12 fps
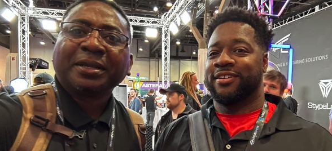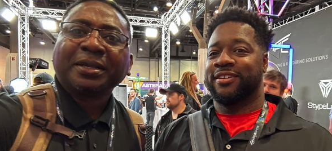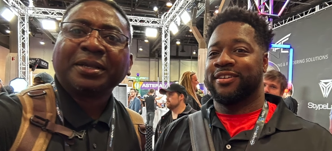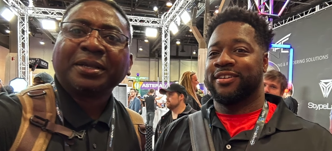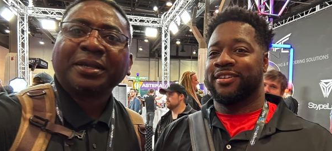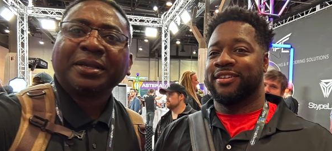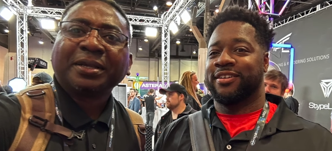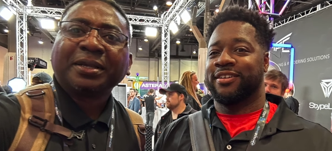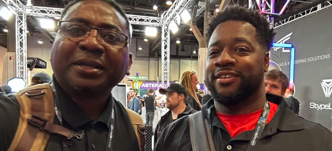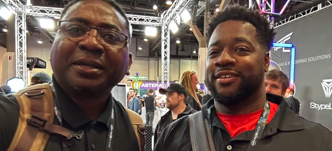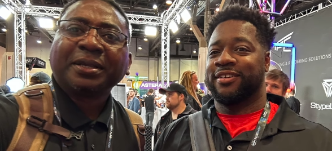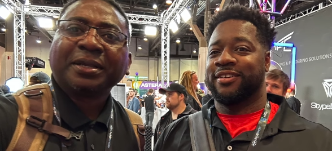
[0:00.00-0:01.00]

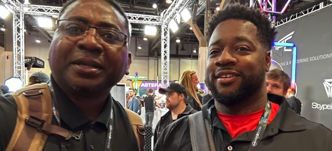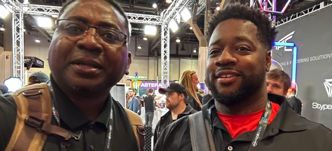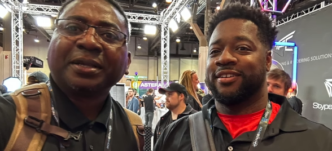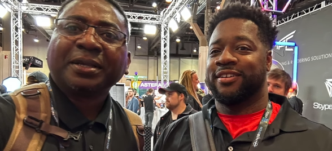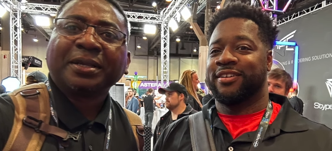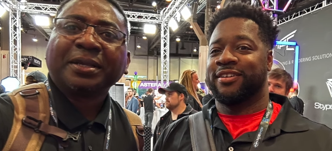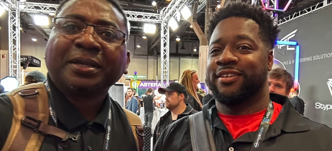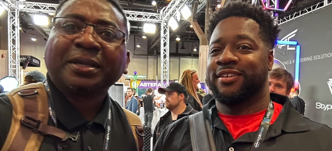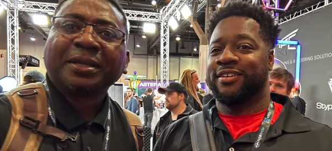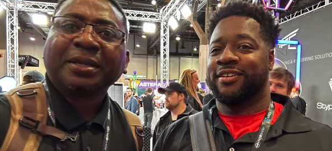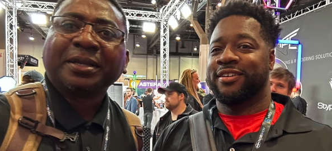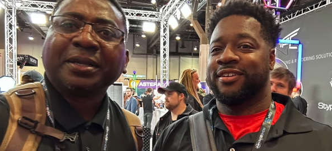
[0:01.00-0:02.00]

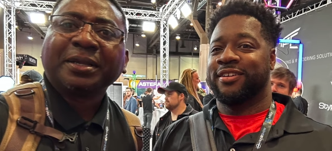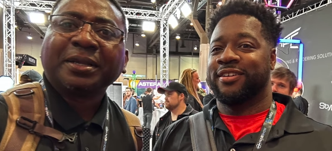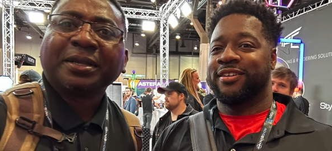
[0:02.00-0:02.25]
(no one is talking)